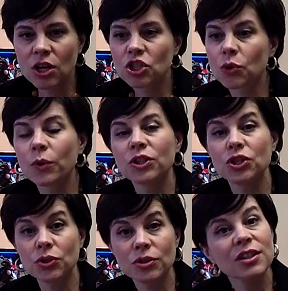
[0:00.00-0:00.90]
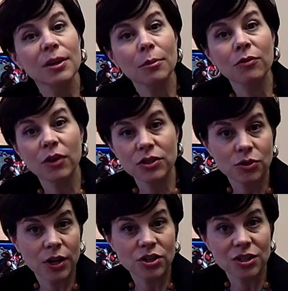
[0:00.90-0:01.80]
to reduce the number of
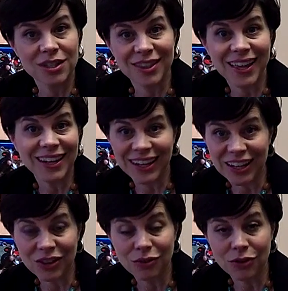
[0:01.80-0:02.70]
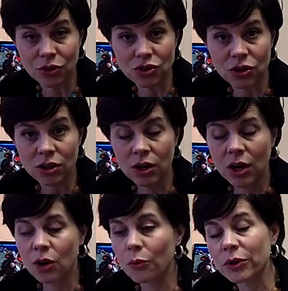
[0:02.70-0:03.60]
restorations that they need in the future,
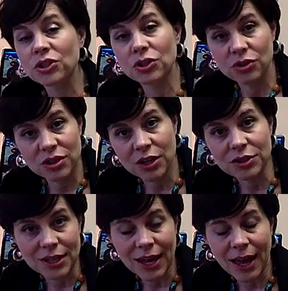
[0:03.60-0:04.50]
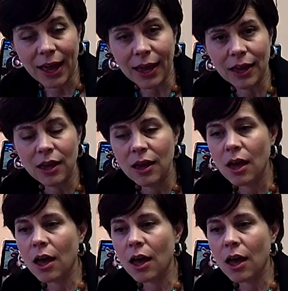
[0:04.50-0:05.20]
reduce their decay,